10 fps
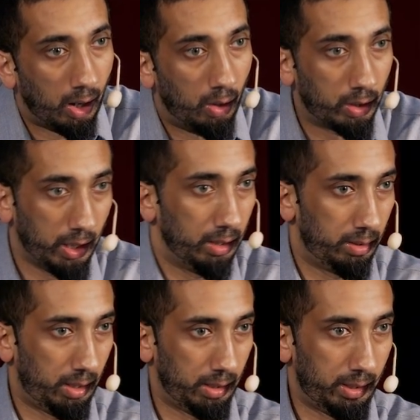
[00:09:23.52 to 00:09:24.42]
Okay,
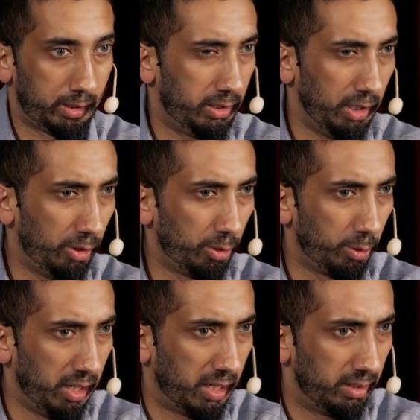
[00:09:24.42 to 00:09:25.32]
that's deen or
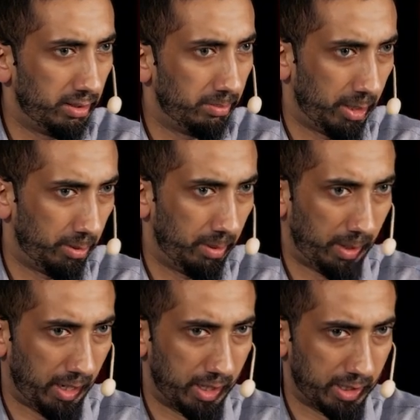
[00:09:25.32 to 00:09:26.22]
dunya, by the way,
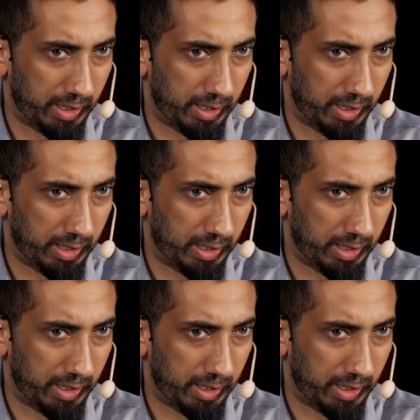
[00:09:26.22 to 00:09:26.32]
by our